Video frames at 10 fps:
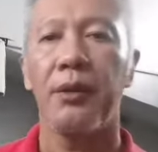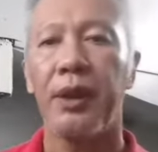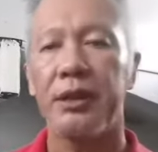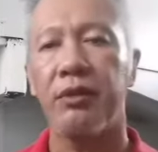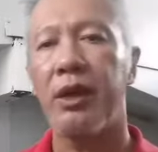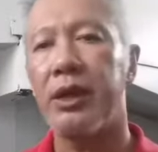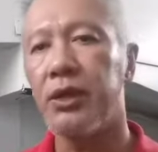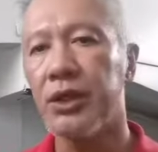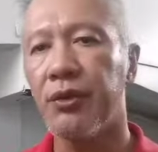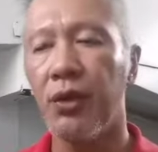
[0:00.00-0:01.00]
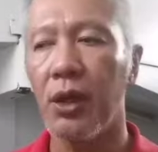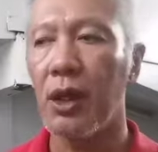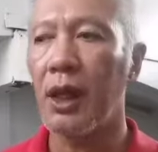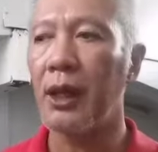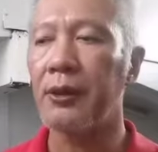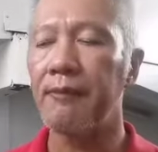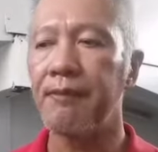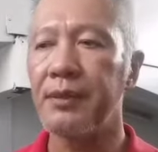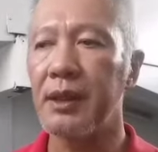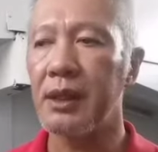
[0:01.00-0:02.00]
that's very useful, and
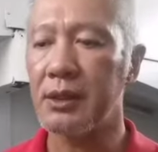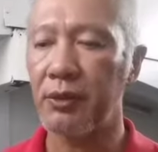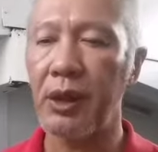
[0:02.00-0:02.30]
it's